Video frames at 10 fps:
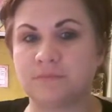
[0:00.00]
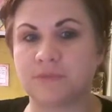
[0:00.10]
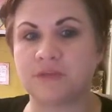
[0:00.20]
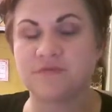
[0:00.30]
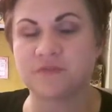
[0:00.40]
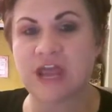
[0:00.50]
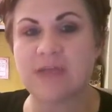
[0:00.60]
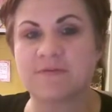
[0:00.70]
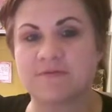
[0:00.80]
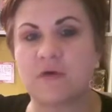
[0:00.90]
the
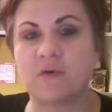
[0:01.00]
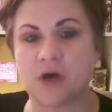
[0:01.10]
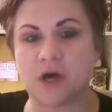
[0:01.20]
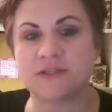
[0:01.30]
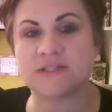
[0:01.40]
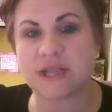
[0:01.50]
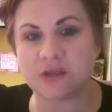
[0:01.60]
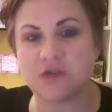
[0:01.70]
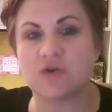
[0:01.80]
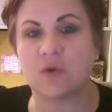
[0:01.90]
type of phone calls that
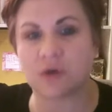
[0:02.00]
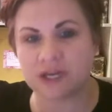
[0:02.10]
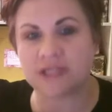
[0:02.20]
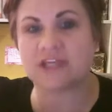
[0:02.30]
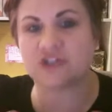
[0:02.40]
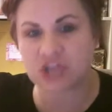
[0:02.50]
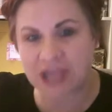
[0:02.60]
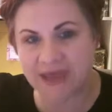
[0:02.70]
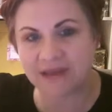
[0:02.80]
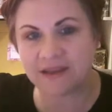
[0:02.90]
are going to get
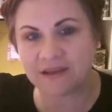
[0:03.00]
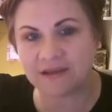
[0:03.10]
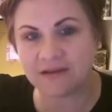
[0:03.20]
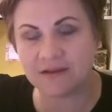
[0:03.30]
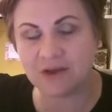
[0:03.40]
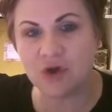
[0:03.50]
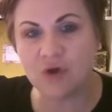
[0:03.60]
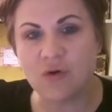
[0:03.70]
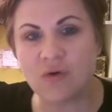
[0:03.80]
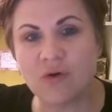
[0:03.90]
chatty
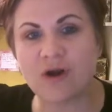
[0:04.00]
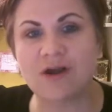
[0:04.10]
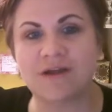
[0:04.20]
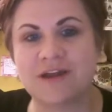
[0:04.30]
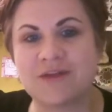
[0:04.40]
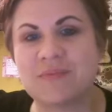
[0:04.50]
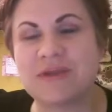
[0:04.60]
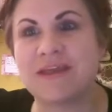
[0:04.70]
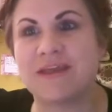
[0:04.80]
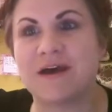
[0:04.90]
or are going to
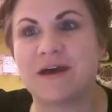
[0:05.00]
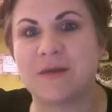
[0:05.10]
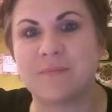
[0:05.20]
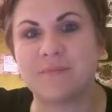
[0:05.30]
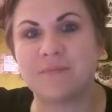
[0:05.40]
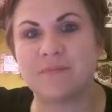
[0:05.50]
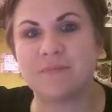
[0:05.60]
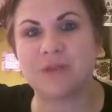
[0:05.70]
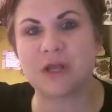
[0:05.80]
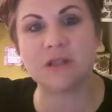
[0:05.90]
be
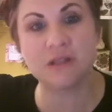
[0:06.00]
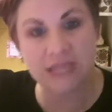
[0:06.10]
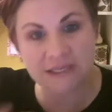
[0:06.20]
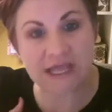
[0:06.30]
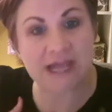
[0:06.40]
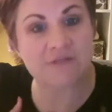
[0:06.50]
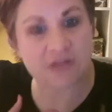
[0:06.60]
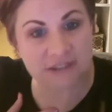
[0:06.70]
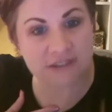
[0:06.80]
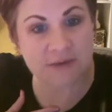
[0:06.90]

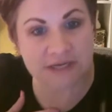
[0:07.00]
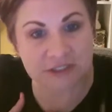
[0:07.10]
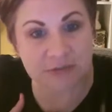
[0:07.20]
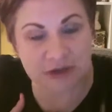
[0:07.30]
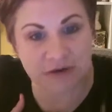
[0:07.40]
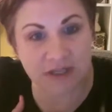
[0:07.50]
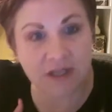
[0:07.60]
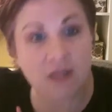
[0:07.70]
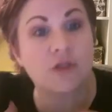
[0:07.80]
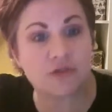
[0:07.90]
enlivening to my spirit.
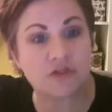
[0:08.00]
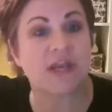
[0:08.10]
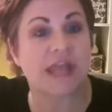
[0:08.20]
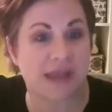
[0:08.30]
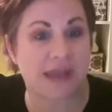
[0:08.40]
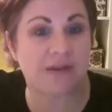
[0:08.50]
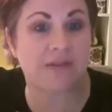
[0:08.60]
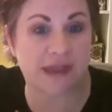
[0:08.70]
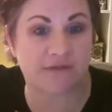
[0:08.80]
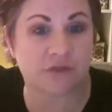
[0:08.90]
Those are going to happen in
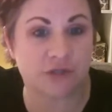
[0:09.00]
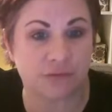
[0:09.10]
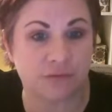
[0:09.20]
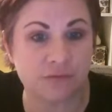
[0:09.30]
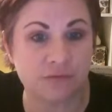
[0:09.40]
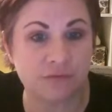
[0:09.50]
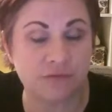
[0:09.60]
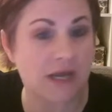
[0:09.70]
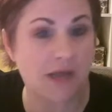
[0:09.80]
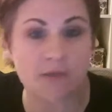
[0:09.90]
the afternoon,
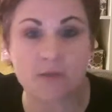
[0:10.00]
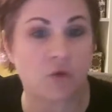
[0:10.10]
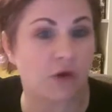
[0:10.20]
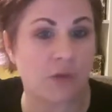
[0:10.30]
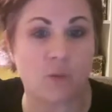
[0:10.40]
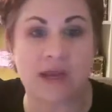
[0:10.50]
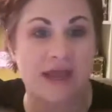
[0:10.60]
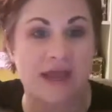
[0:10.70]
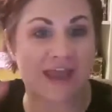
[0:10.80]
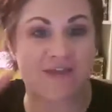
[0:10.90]
not in the morning when
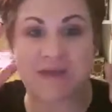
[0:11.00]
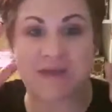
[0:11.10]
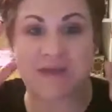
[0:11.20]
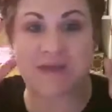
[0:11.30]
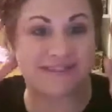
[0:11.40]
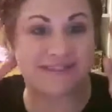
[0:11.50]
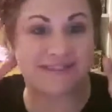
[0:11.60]
I have my best